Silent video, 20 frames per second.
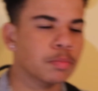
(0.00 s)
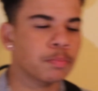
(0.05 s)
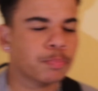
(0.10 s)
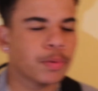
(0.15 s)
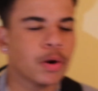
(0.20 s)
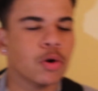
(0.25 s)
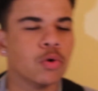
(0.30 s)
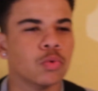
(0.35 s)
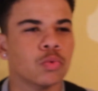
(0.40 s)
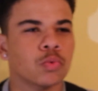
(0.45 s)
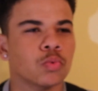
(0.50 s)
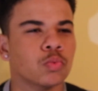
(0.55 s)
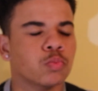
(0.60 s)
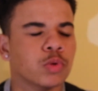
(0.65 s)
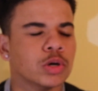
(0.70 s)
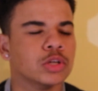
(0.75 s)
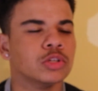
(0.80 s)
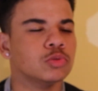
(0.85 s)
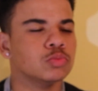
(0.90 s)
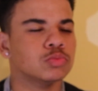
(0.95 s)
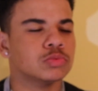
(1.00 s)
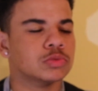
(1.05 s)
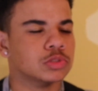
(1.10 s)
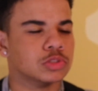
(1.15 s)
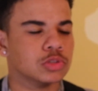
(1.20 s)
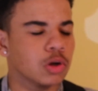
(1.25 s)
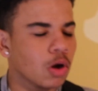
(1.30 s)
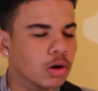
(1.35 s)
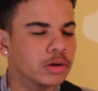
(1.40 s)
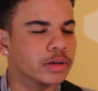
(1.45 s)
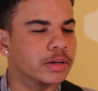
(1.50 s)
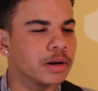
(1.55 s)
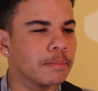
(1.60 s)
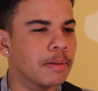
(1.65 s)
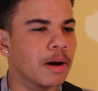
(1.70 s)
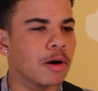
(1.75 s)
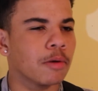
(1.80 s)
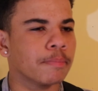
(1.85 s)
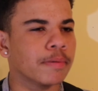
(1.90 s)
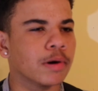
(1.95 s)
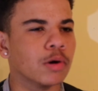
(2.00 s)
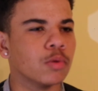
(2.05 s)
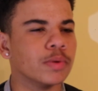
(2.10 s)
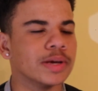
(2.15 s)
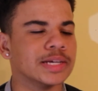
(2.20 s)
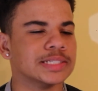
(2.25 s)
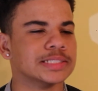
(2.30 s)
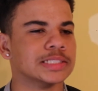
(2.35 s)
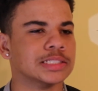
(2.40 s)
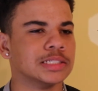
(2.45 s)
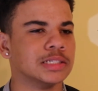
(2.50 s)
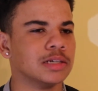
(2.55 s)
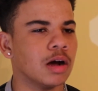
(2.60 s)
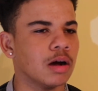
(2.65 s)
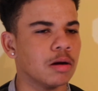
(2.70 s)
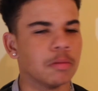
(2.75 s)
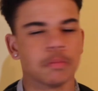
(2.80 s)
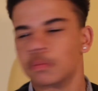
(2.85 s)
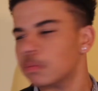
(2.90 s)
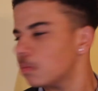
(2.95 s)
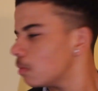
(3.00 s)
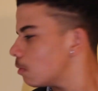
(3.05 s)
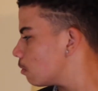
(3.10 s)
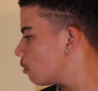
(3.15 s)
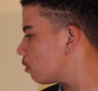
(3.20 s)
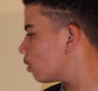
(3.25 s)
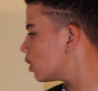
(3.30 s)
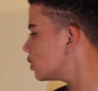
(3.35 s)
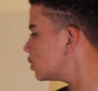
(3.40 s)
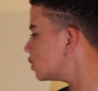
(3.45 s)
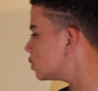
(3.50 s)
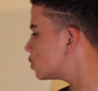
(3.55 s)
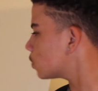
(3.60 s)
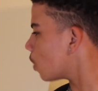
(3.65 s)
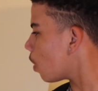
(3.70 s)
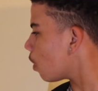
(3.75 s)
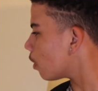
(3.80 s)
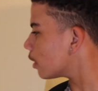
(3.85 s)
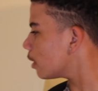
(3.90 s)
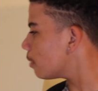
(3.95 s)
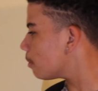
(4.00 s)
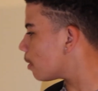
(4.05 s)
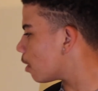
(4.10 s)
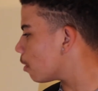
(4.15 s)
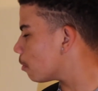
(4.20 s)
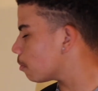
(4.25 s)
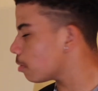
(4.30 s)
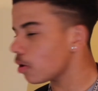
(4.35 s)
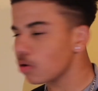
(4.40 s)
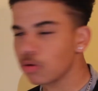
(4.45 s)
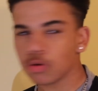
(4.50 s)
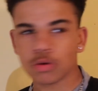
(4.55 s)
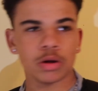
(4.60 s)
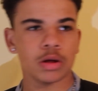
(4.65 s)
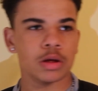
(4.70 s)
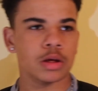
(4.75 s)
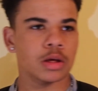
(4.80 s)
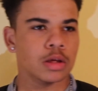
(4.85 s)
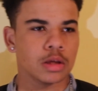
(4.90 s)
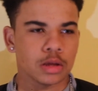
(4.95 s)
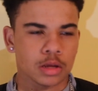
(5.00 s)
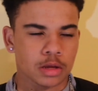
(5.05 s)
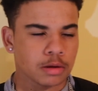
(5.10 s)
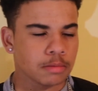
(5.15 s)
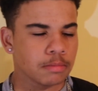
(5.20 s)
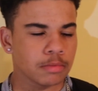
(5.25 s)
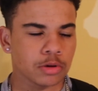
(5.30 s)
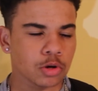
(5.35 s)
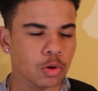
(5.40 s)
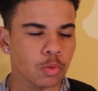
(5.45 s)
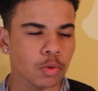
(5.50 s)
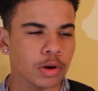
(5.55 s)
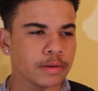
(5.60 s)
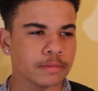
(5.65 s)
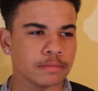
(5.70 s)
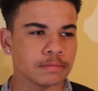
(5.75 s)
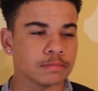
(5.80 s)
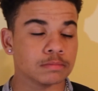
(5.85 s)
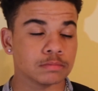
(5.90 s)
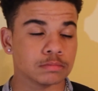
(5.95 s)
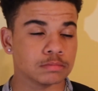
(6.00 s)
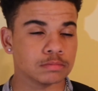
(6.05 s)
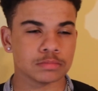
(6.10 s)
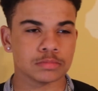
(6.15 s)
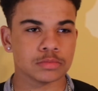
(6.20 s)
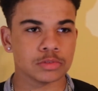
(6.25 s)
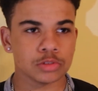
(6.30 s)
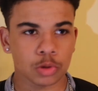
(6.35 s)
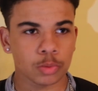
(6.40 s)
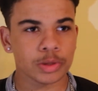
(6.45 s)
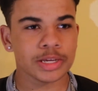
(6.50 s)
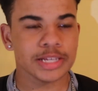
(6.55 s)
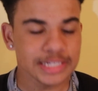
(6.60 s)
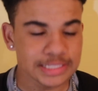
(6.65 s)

Bro, what are you talking about, bro? It's gum. What is he talking about, bro? You know what? You know what?